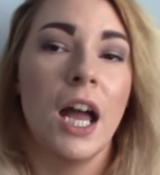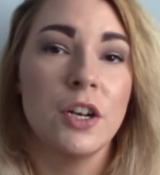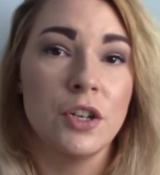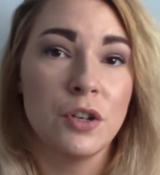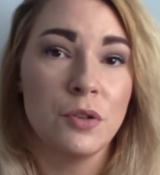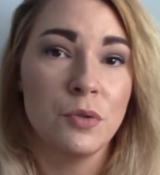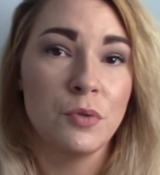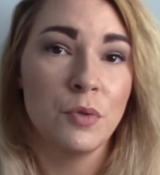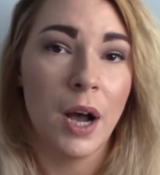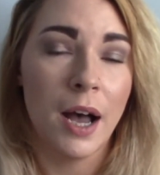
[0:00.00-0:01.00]
a
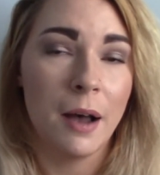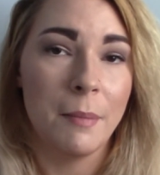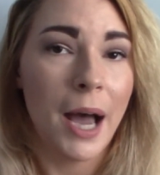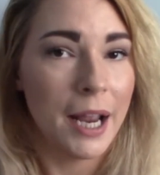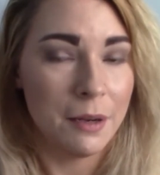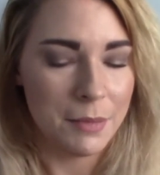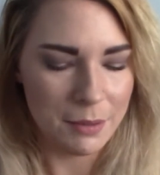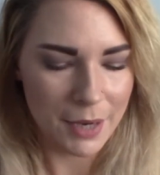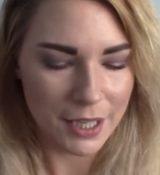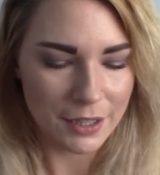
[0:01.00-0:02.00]
new item
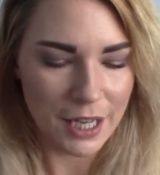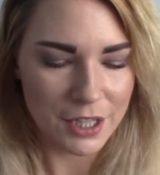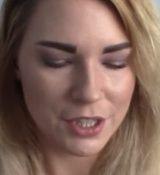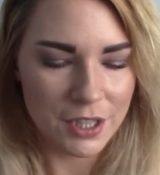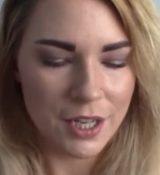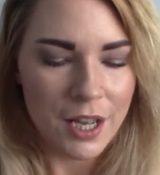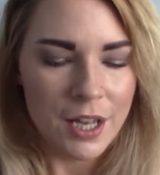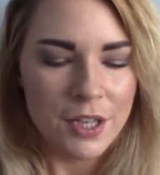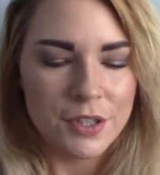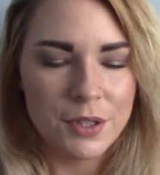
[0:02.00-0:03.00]
in my collection.
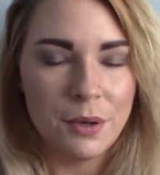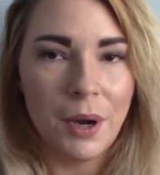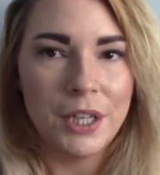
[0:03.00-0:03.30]
So I